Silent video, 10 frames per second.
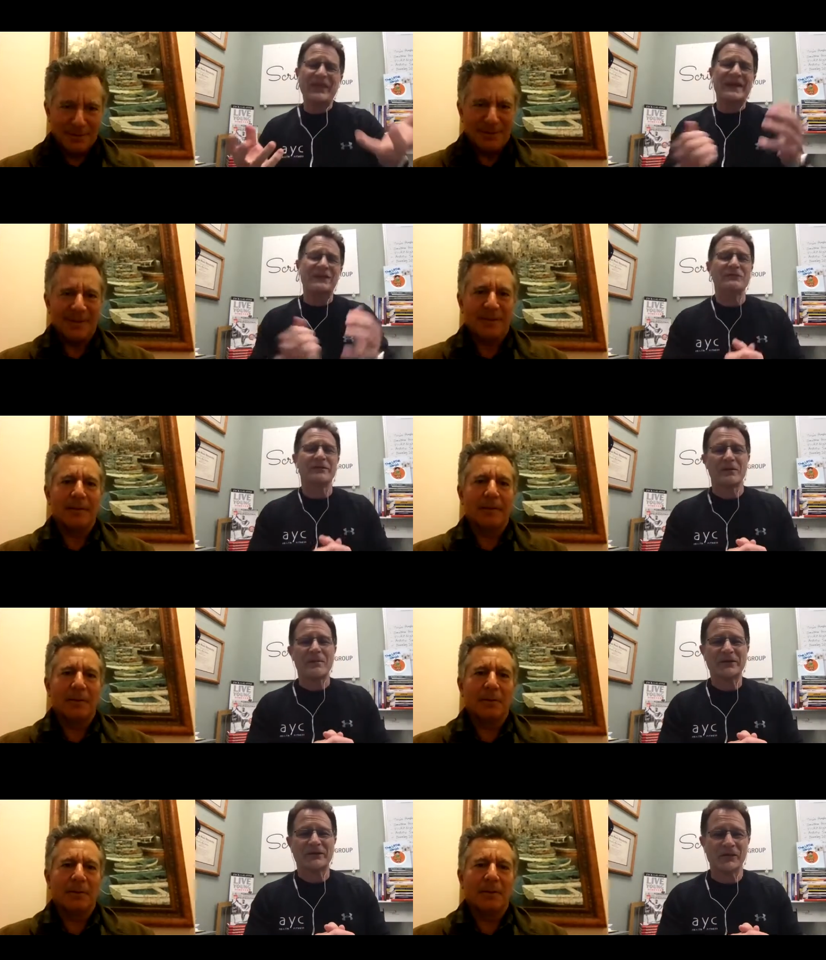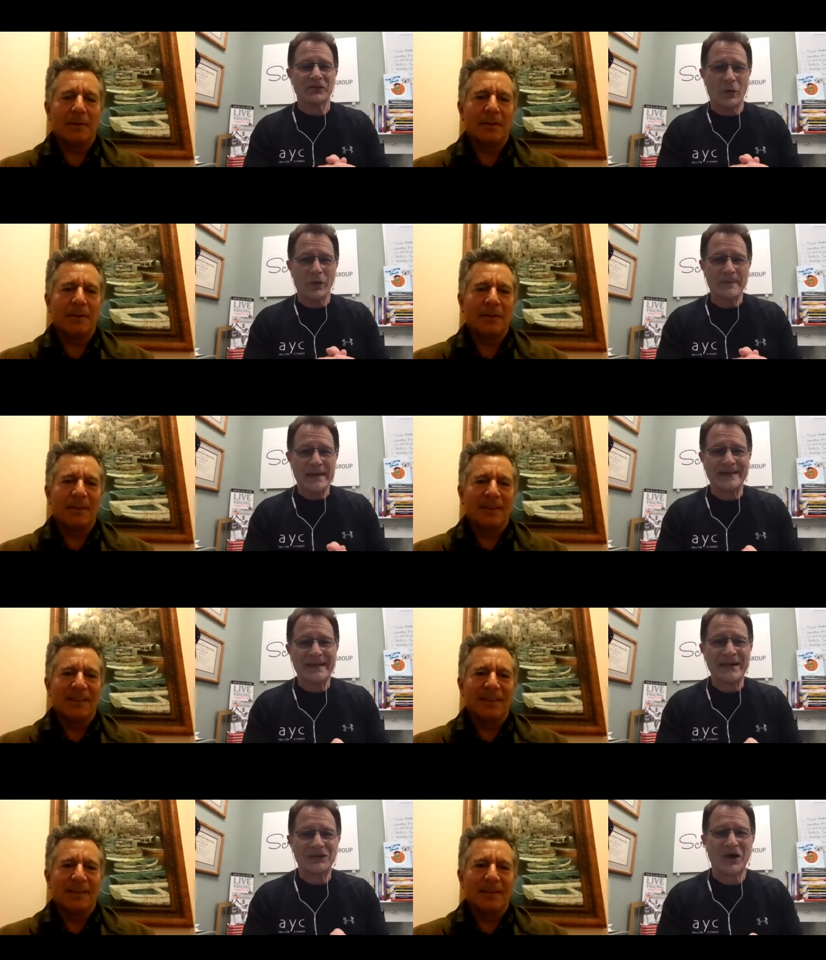Speaker 1: thank you so much for joining me
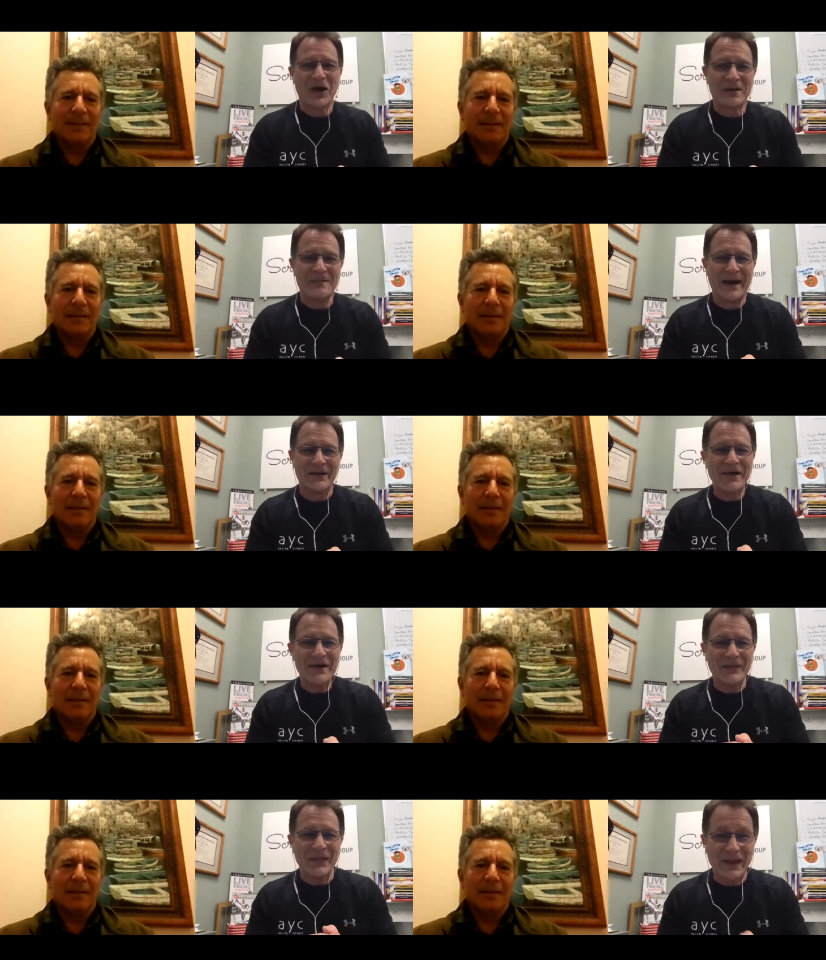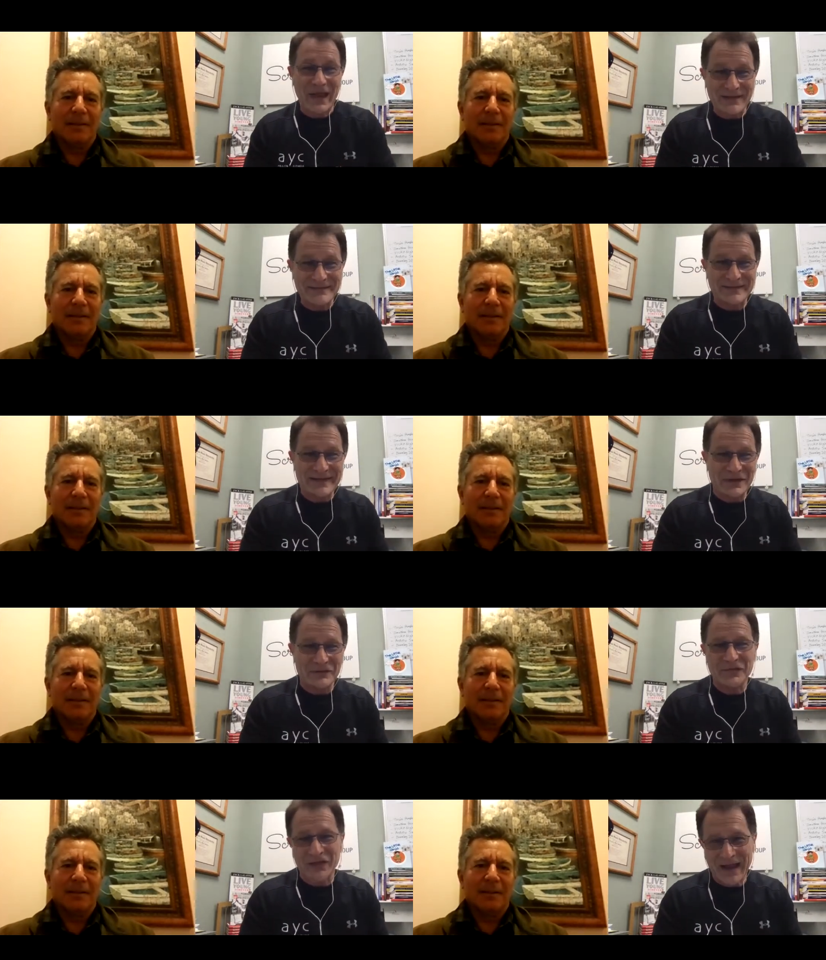today to talk about the legacy of
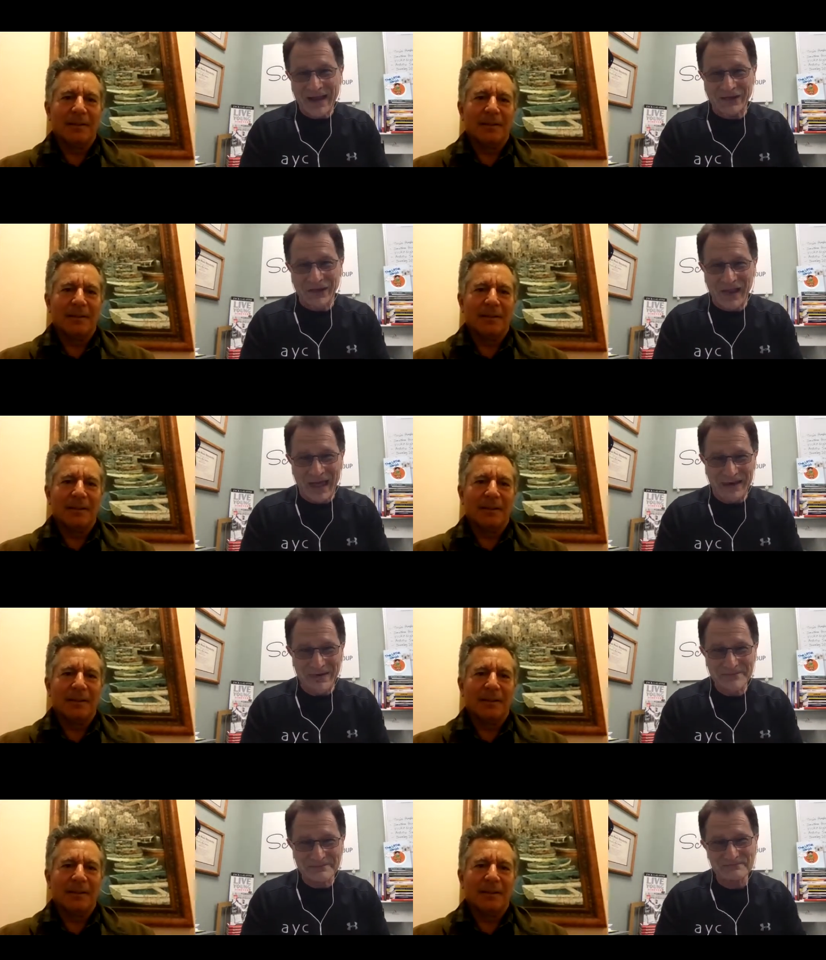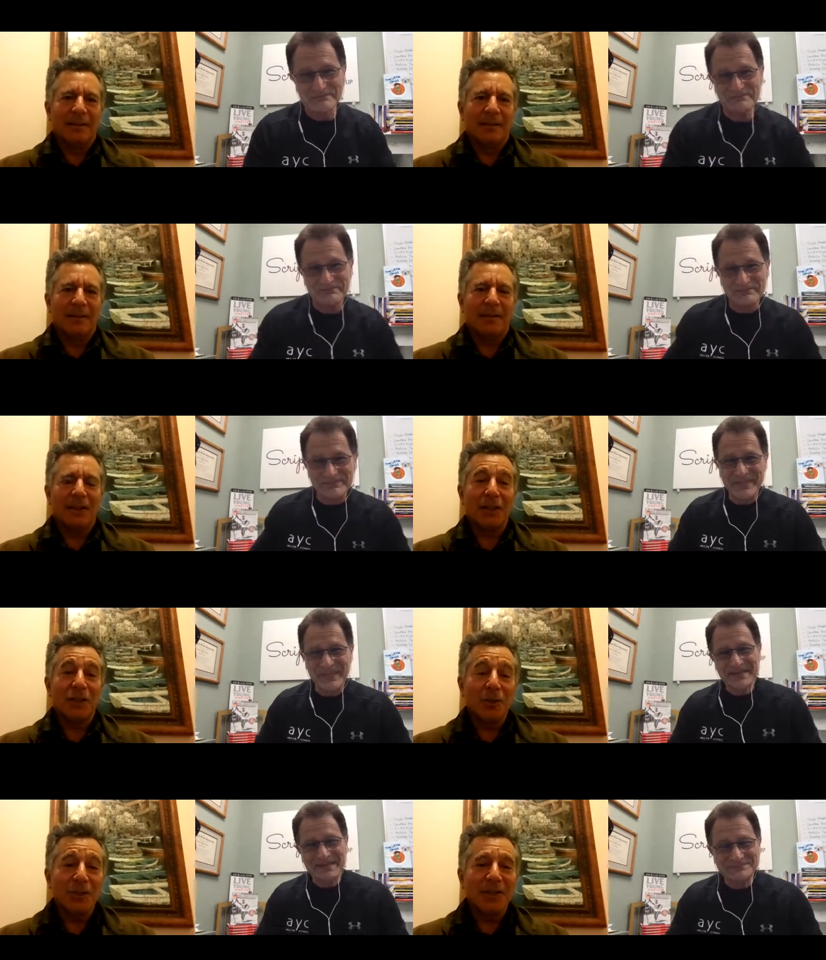Jack LaLanne.
Speaker 2: Thank
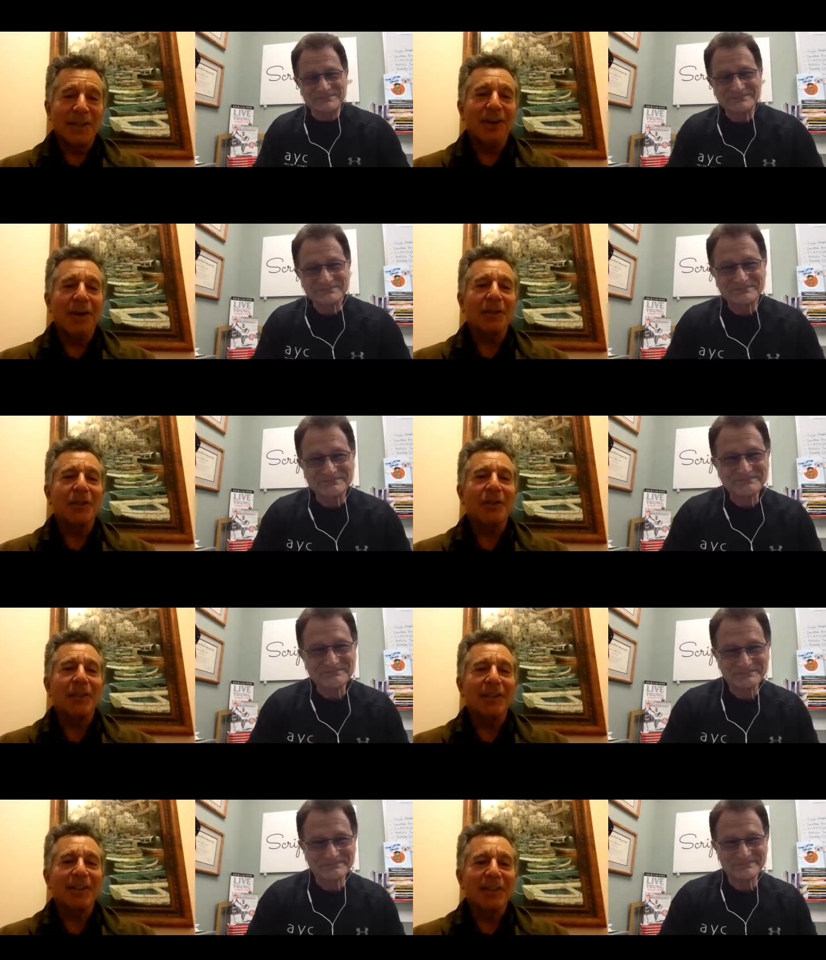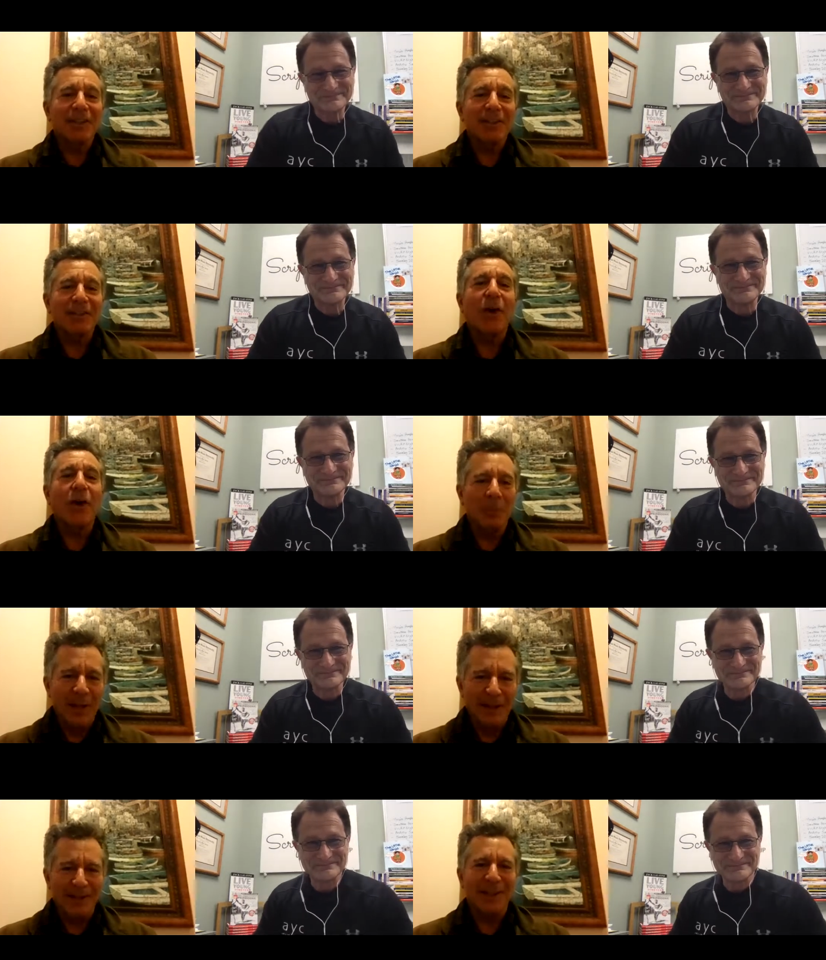you. The honor is all
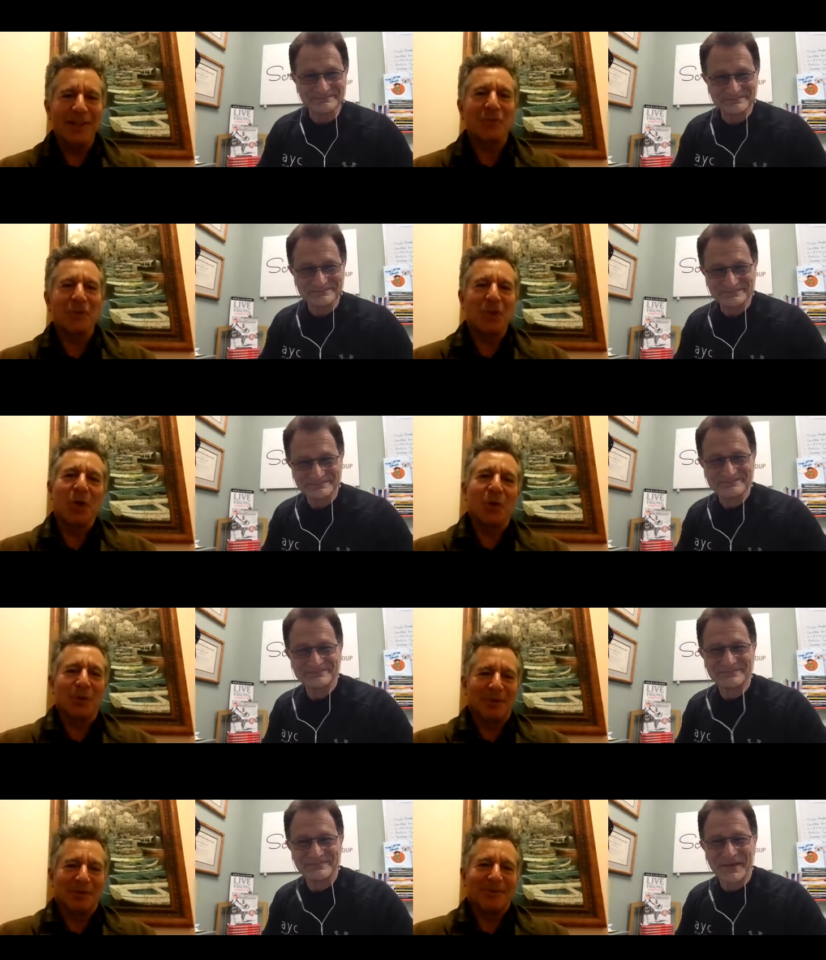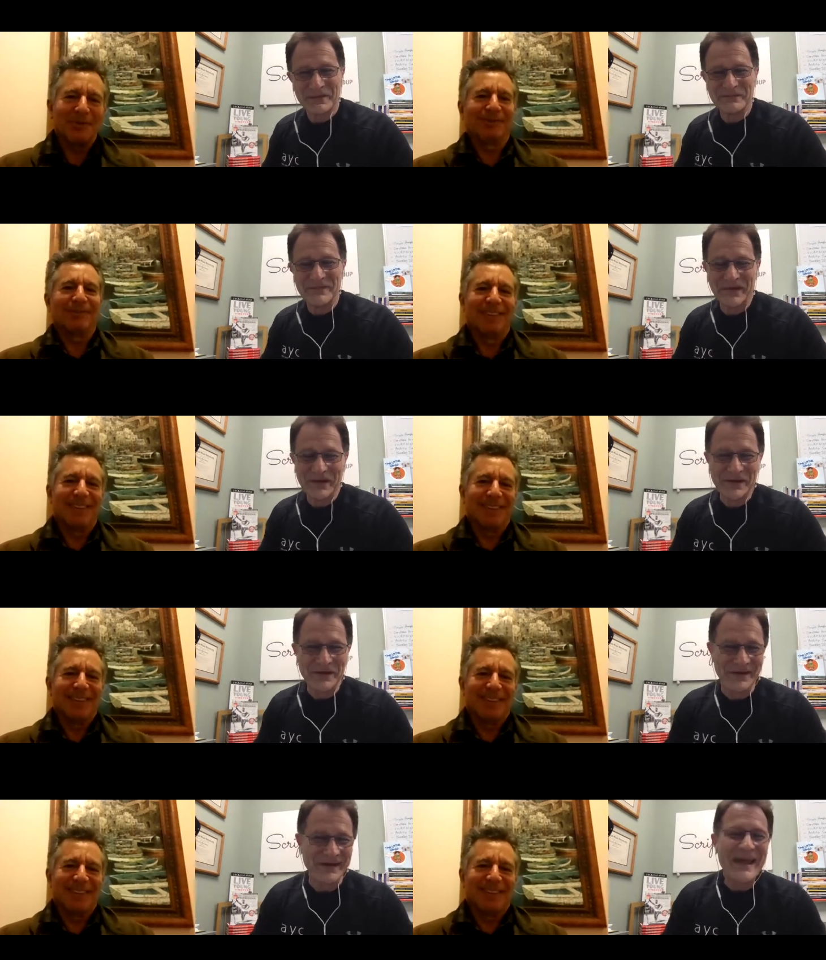mine, as you know.
Speaker 1: Well, very
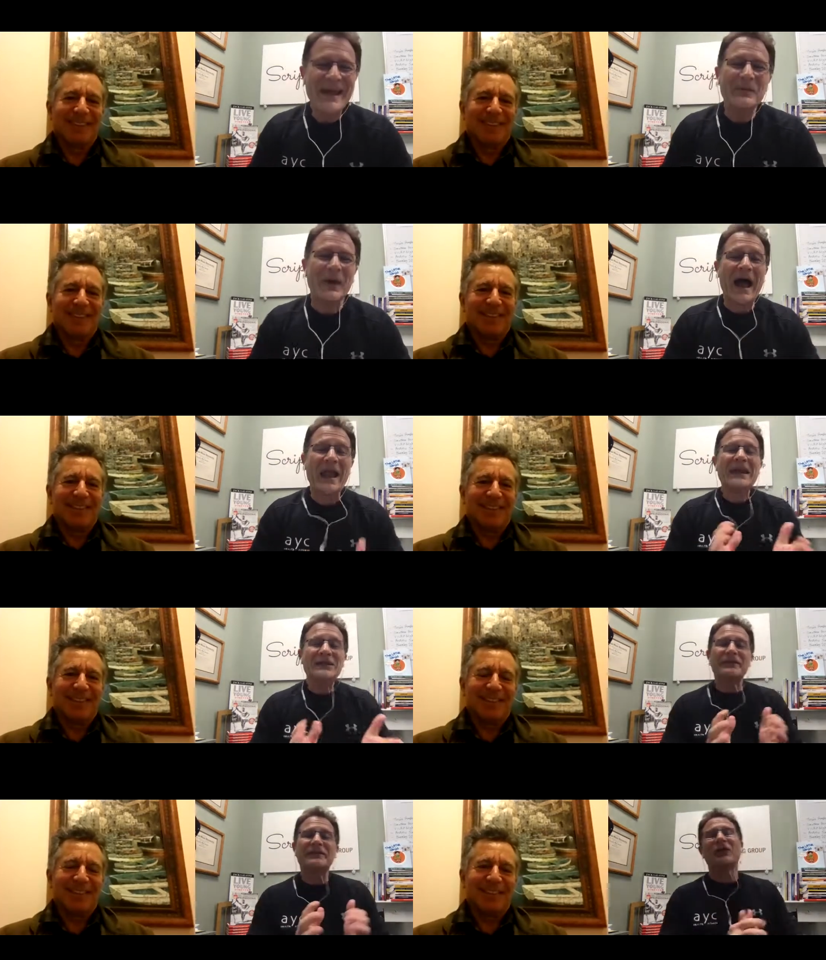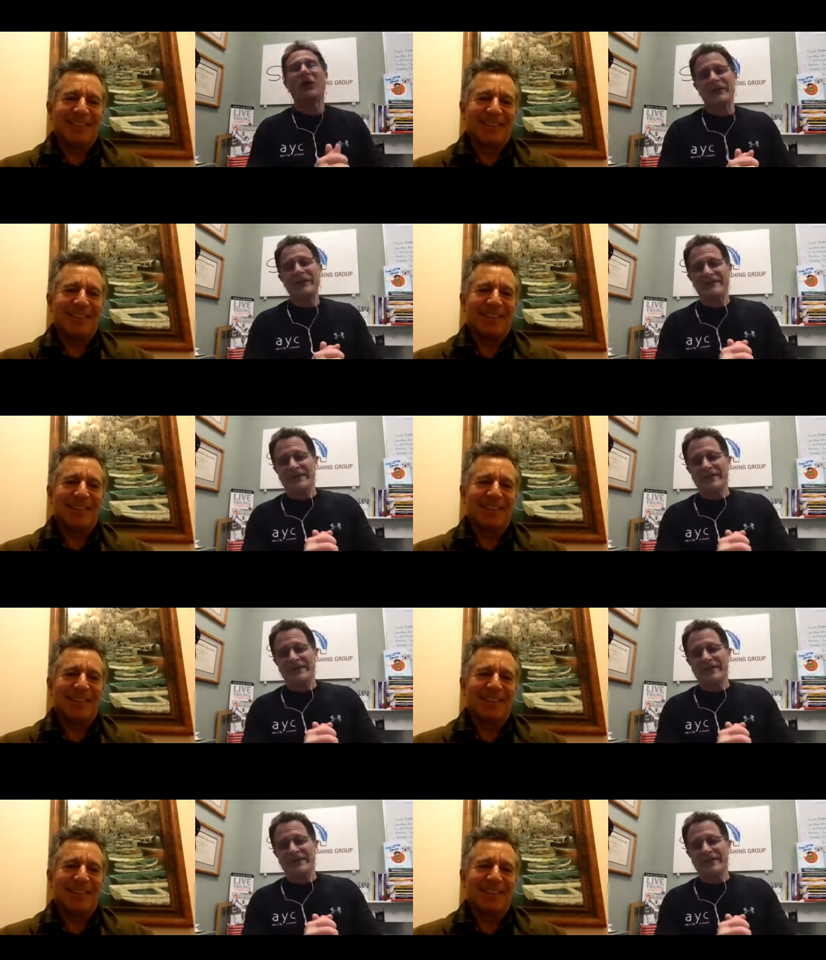good. Well, I like to start these